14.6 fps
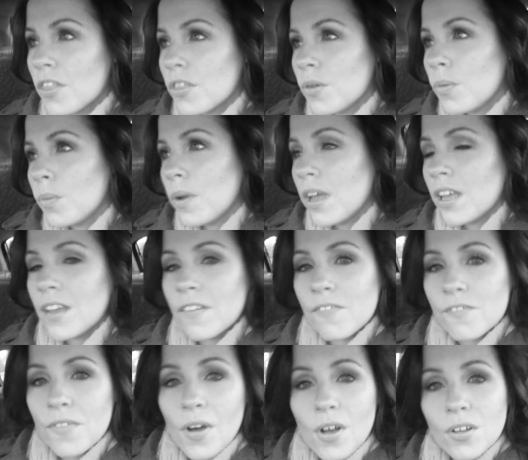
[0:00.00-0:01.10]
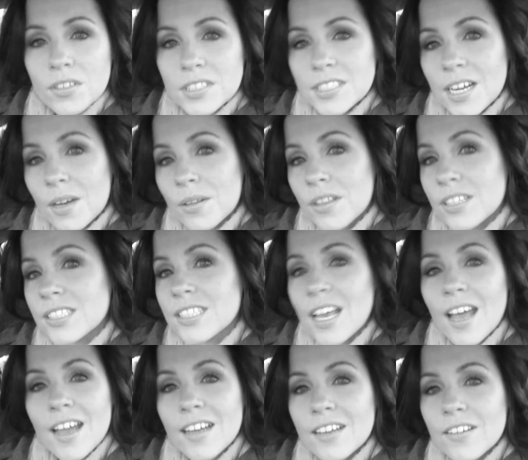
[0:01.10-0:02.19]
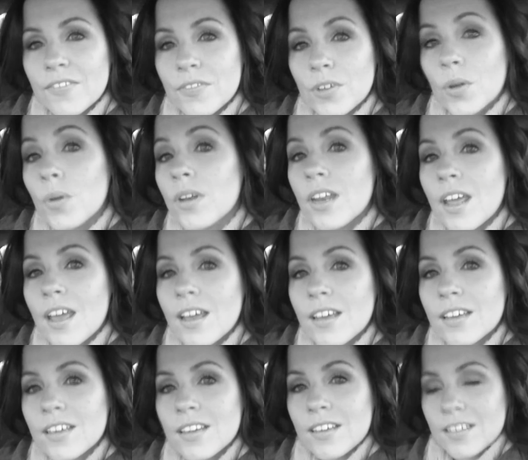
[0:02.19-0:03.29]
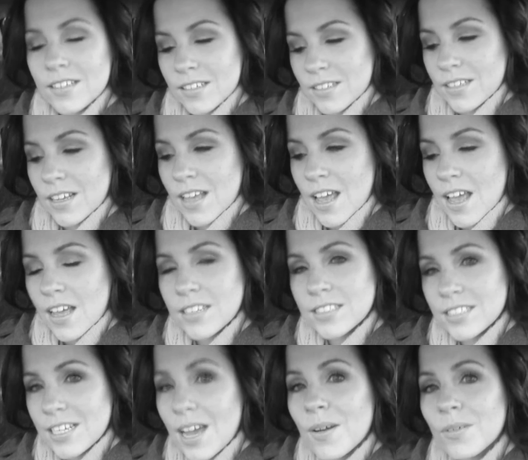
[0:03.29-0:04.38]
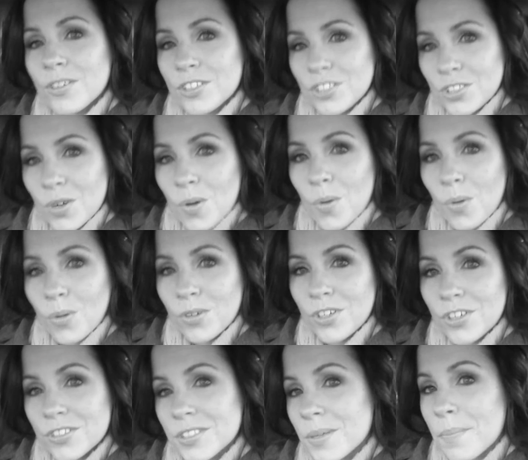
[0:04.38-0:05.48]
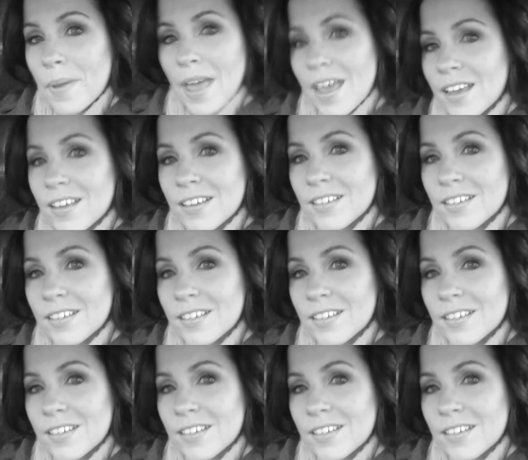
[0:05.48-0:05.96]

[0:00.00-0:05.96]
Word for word: The way it falls on the side of your neck, down your shoulders and back.